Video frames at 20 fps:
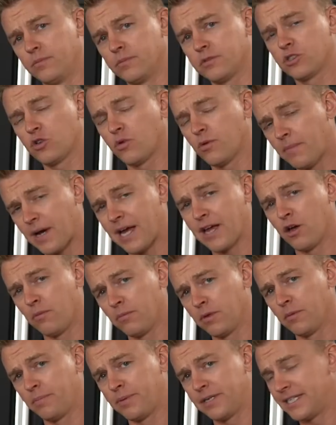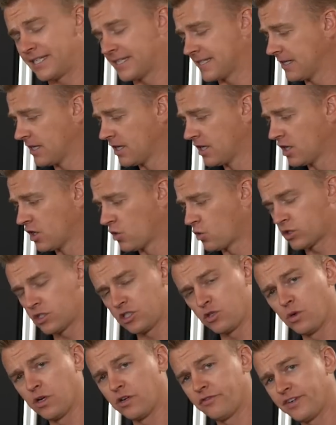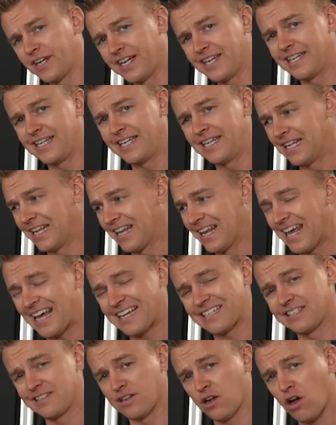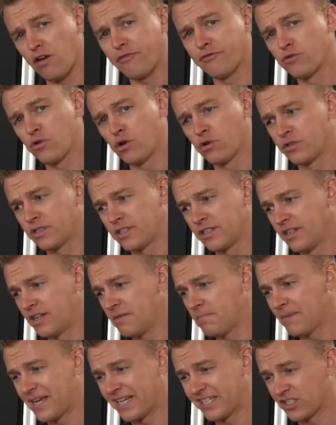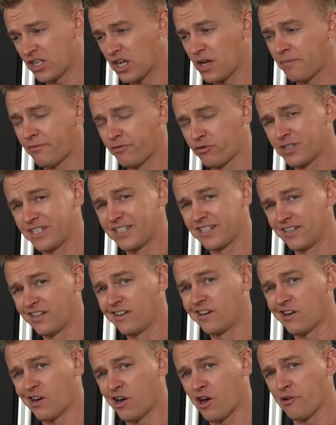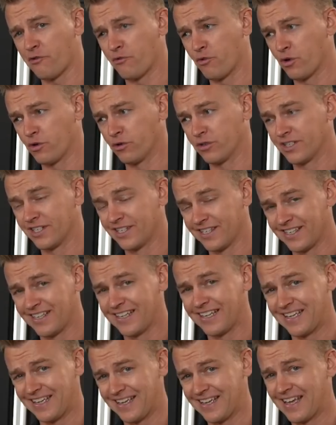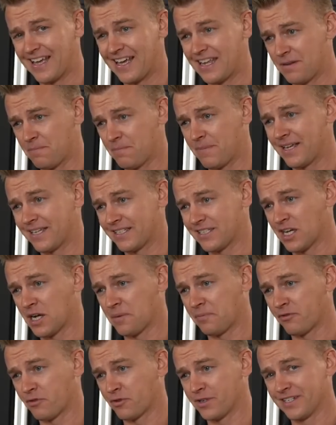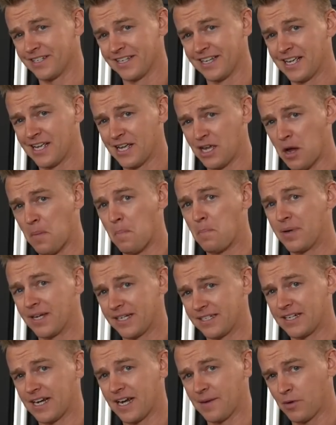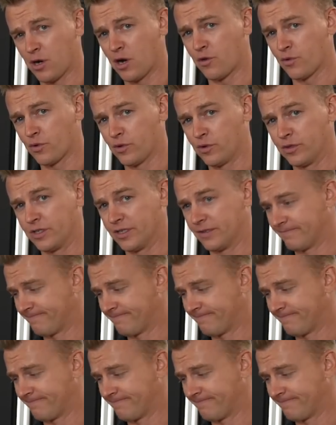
So in my humble opinion, what the 1290 lacks off-road, it makes up for it on-road. And it makes up for it big time on-road.